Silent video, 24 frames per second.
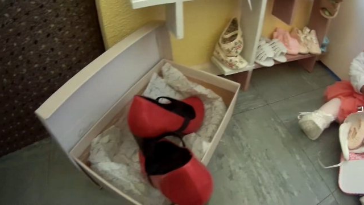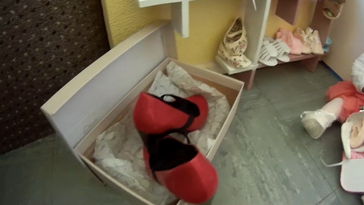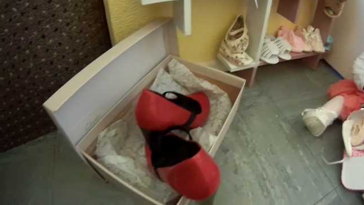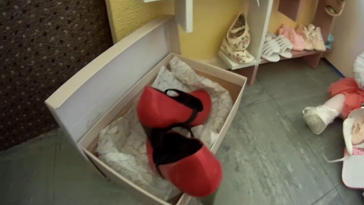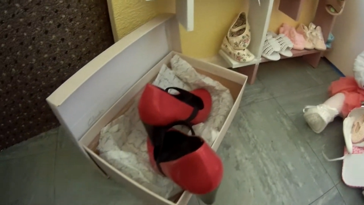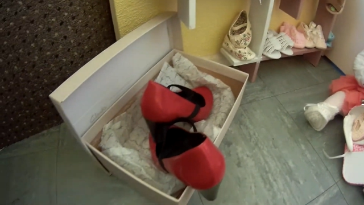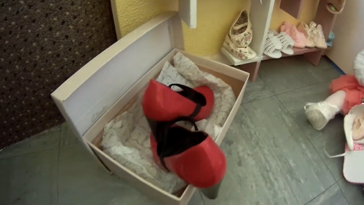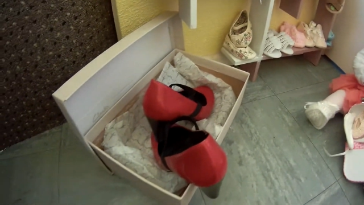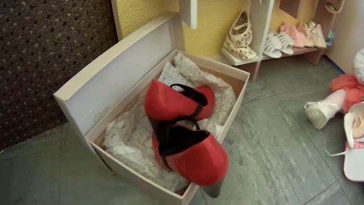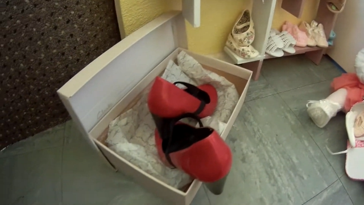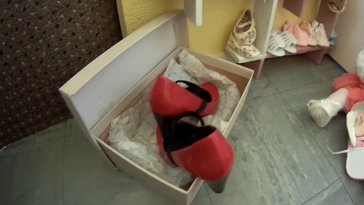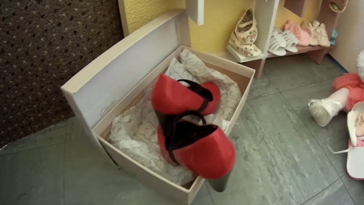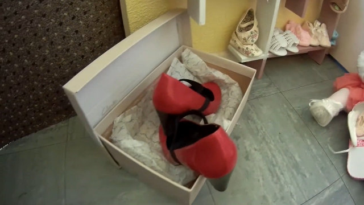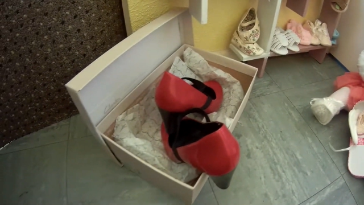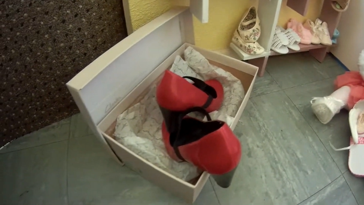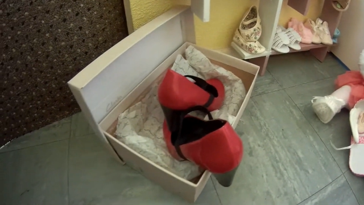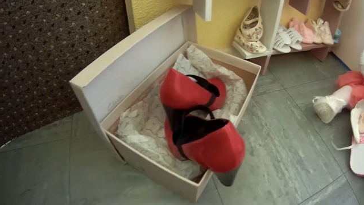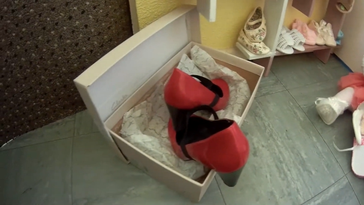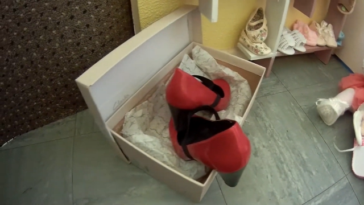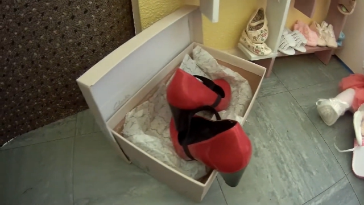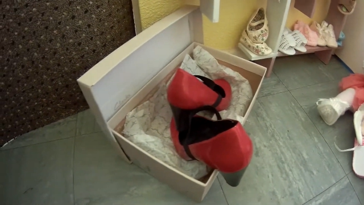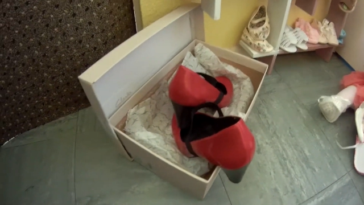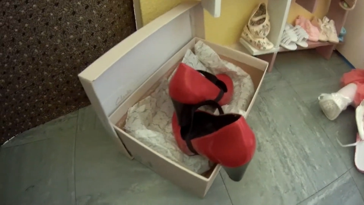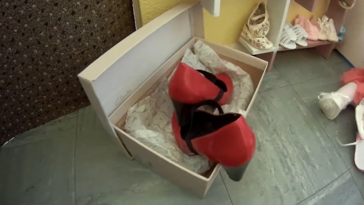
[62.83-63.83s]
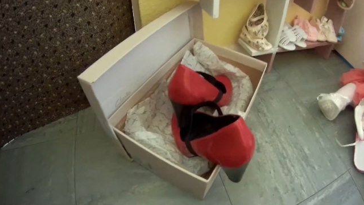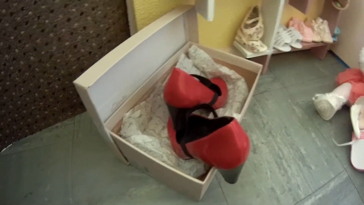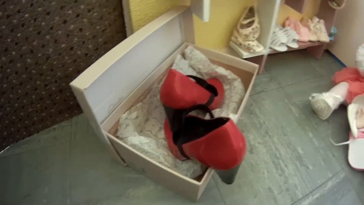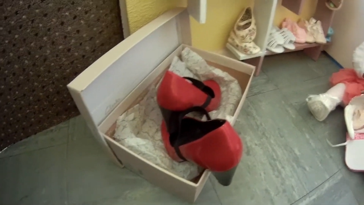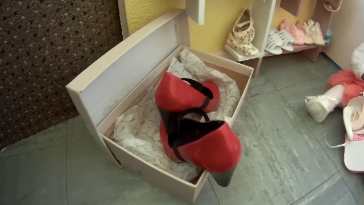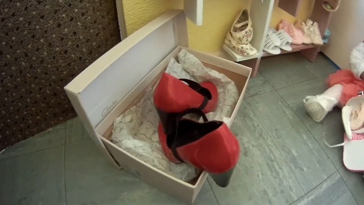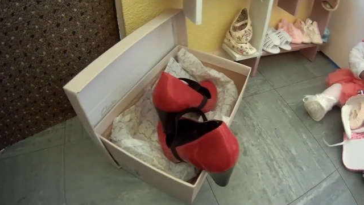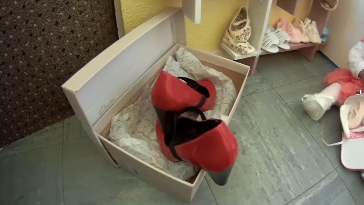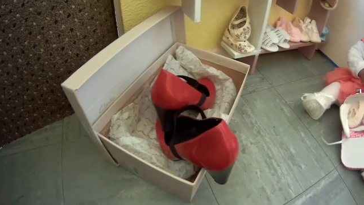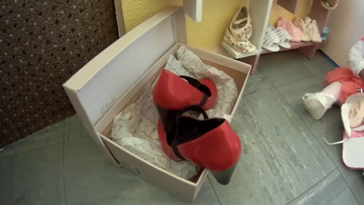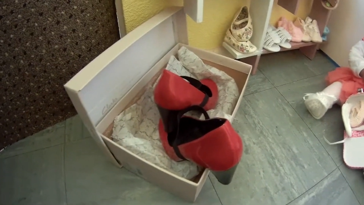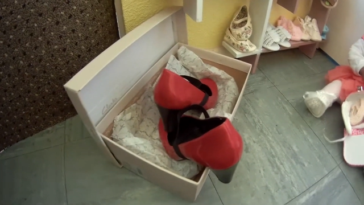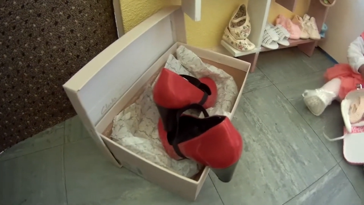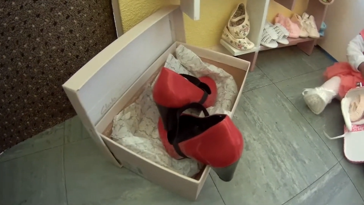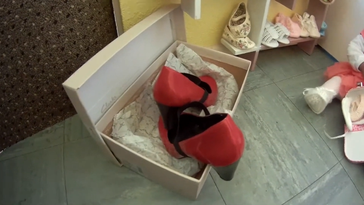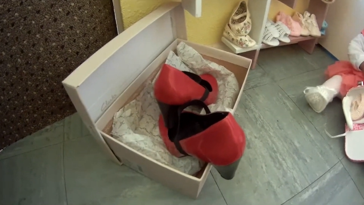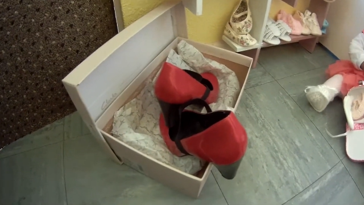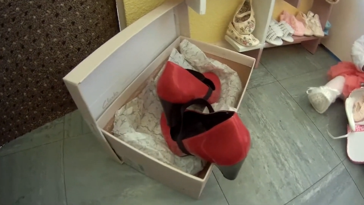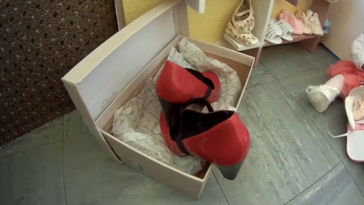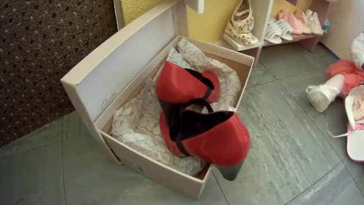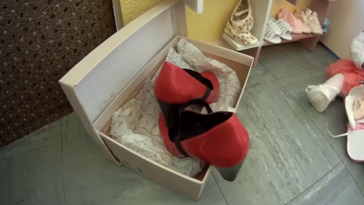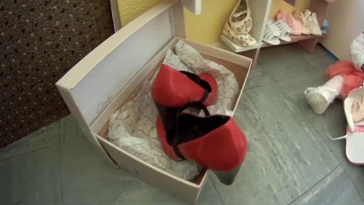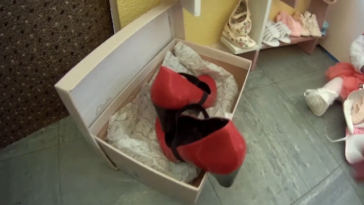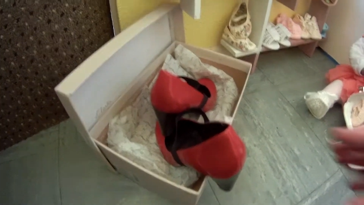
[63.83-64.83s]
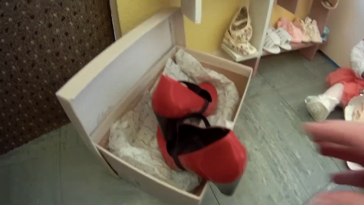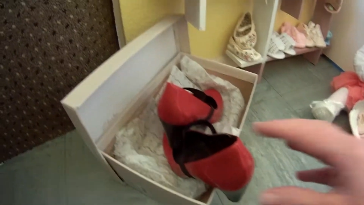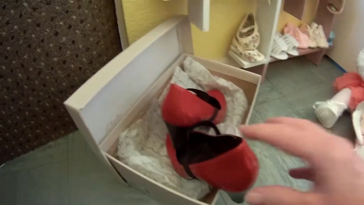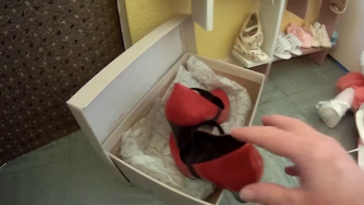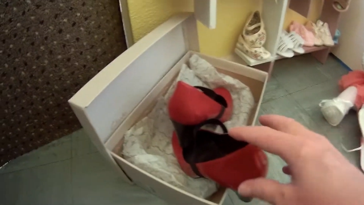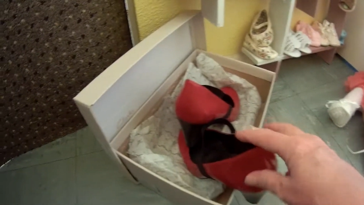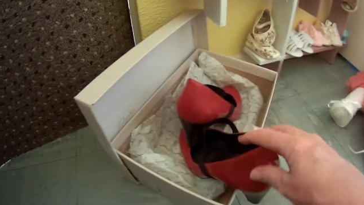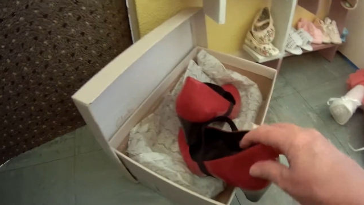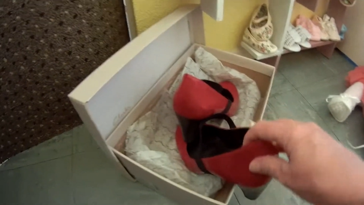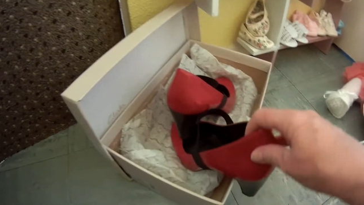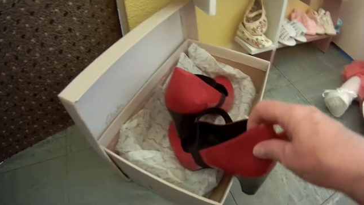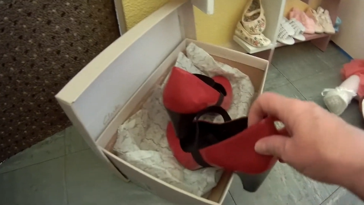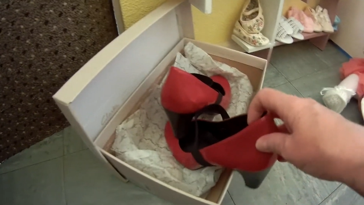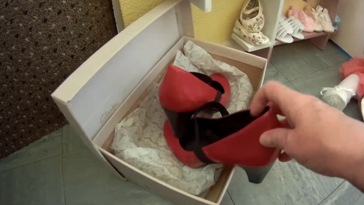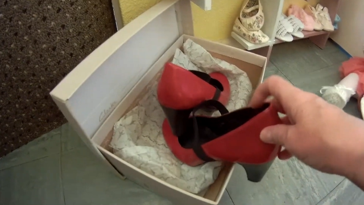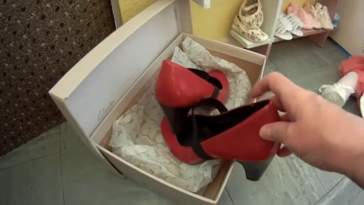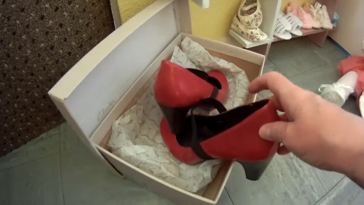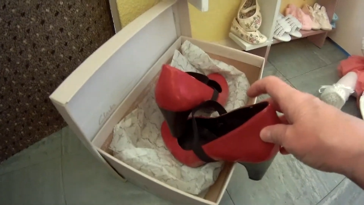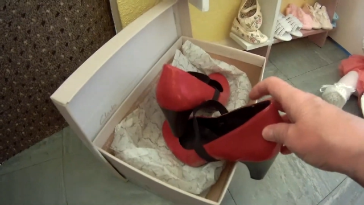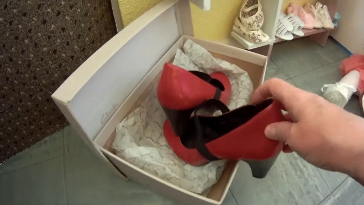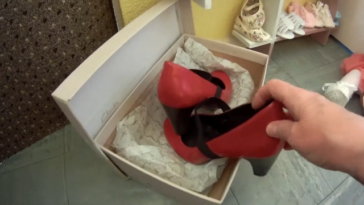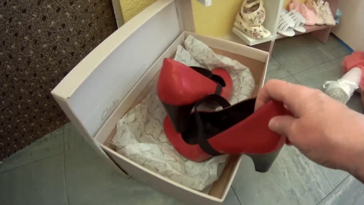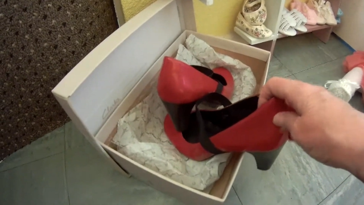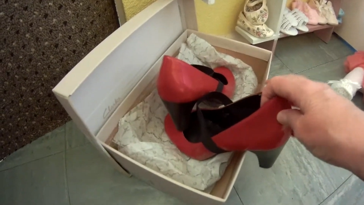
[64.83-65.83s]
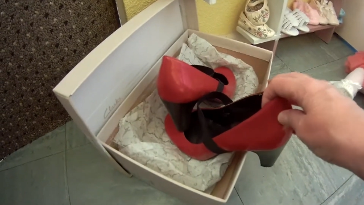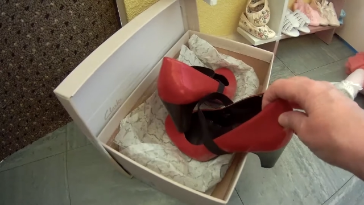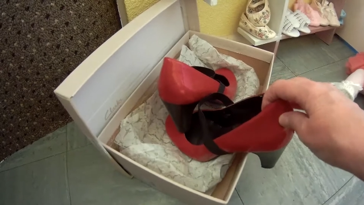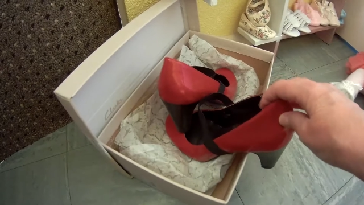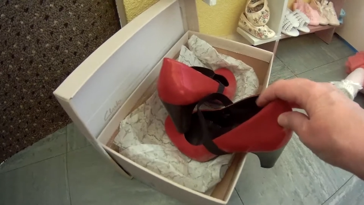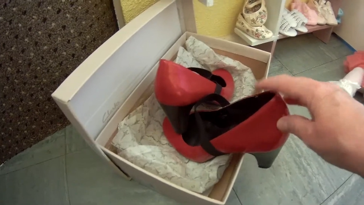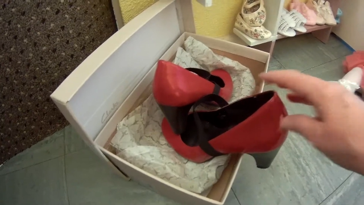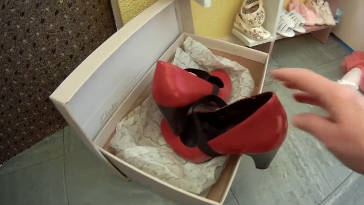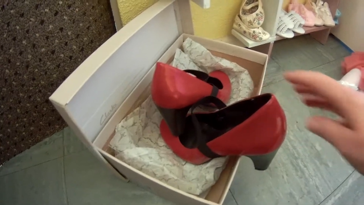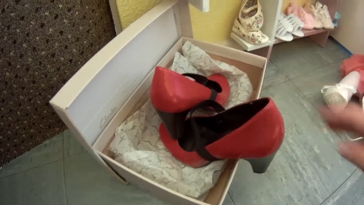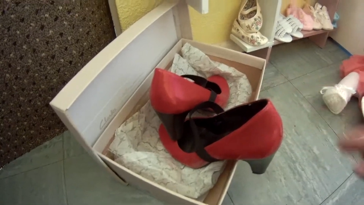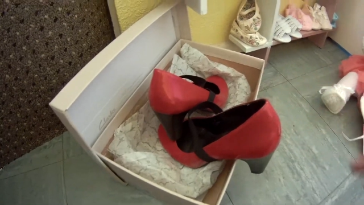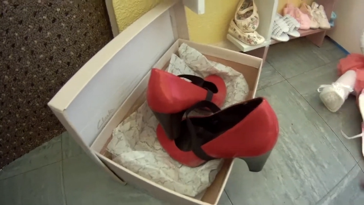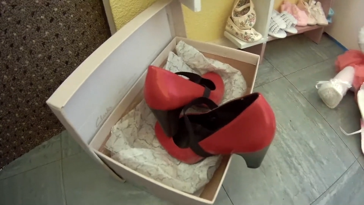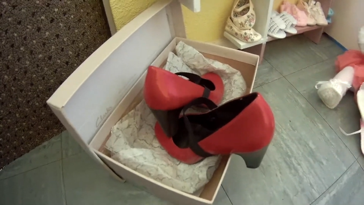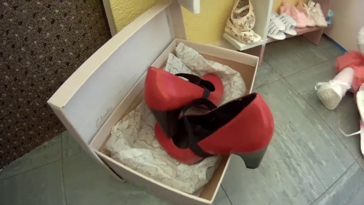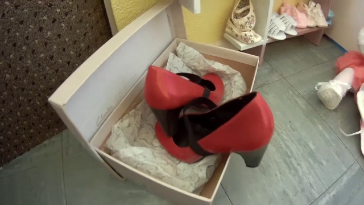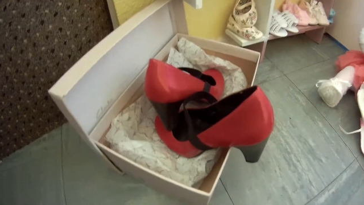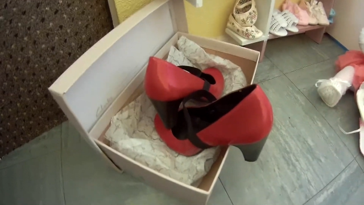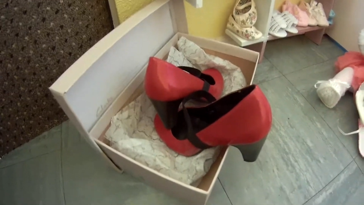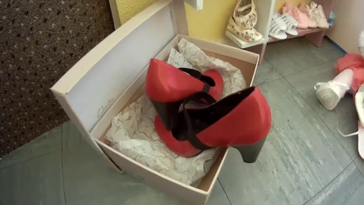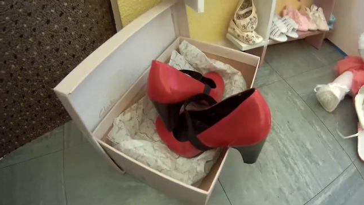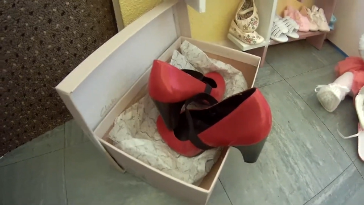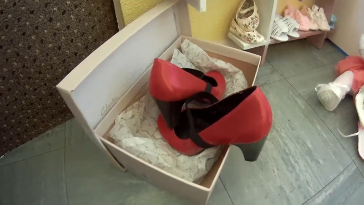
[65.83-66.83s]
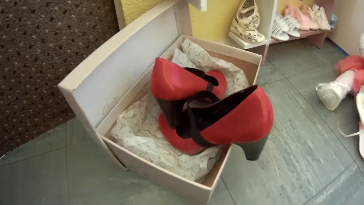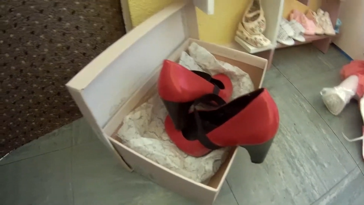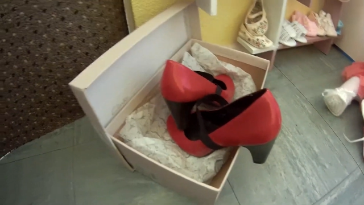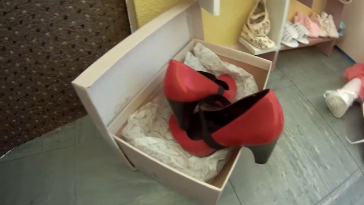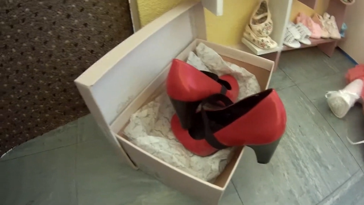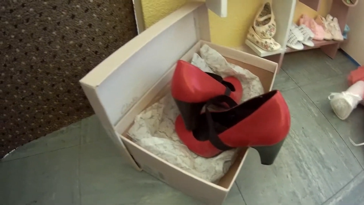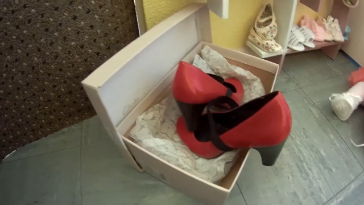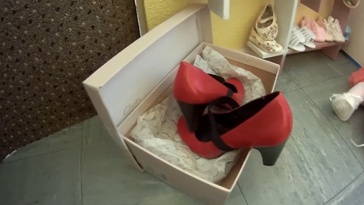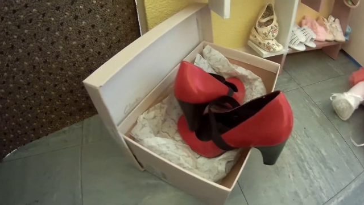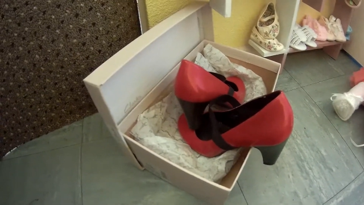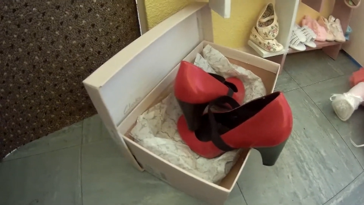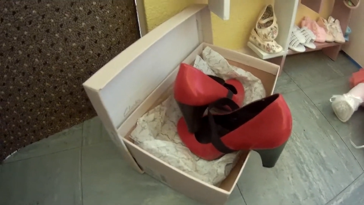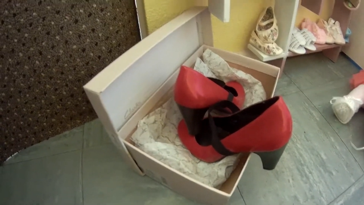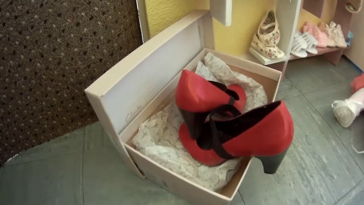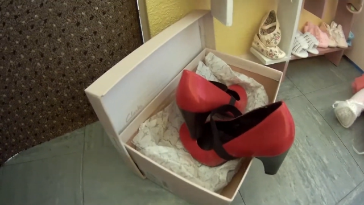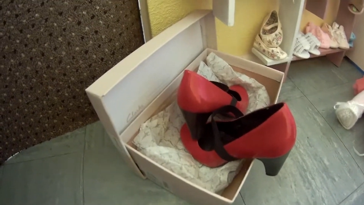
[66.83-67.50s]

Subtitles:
Nobody's mouth can be seen.